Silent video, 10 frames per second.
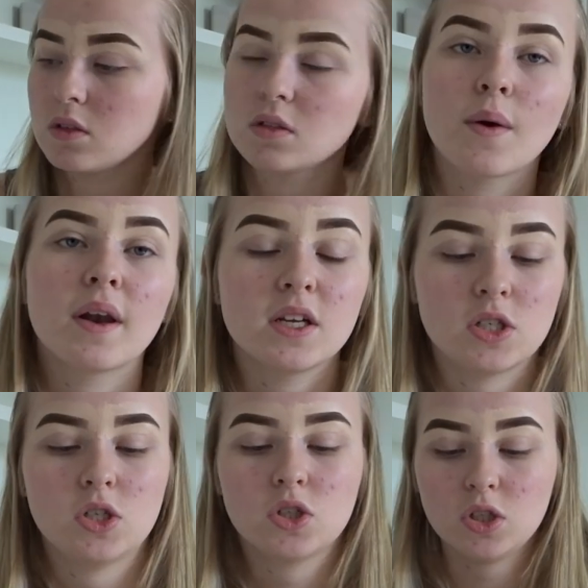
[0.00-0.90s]
So I
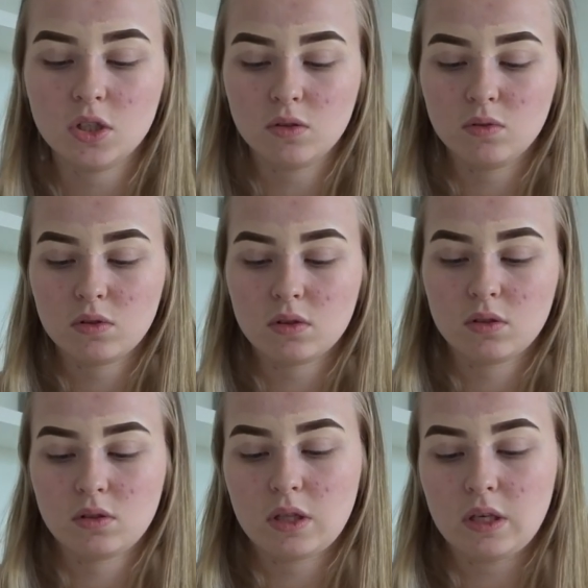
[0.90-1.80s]
literally just use
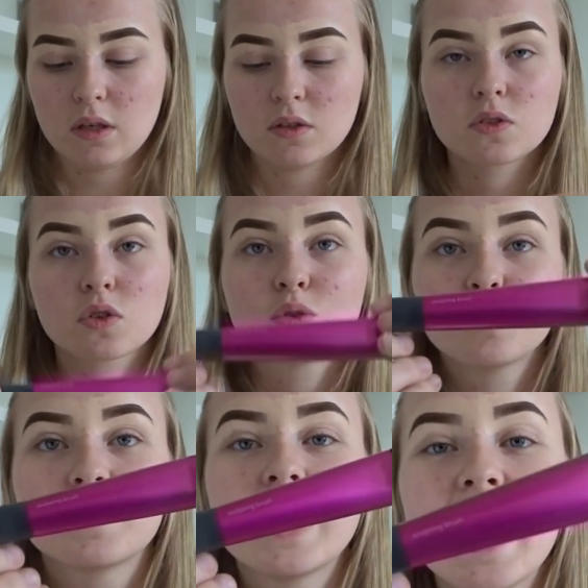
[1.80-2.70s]
the
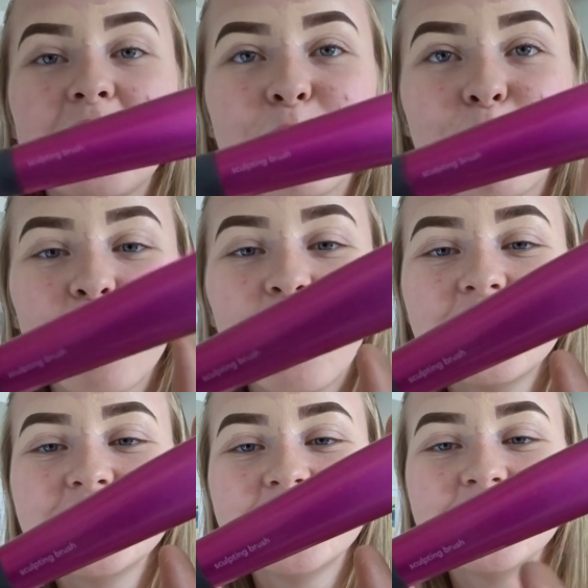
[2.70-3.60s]
sculpting
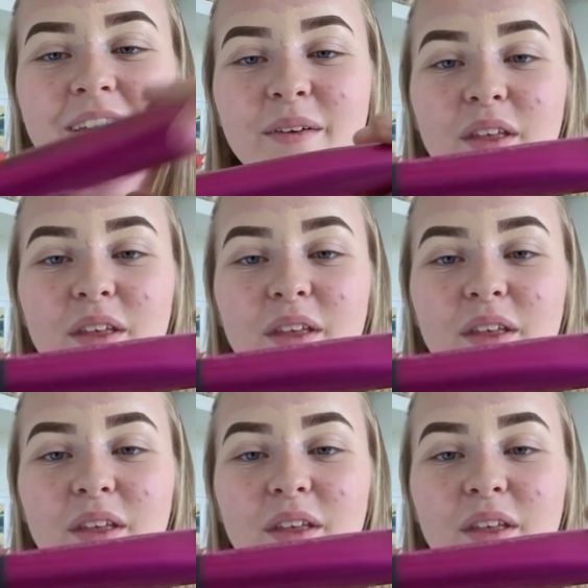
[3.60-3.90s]
brush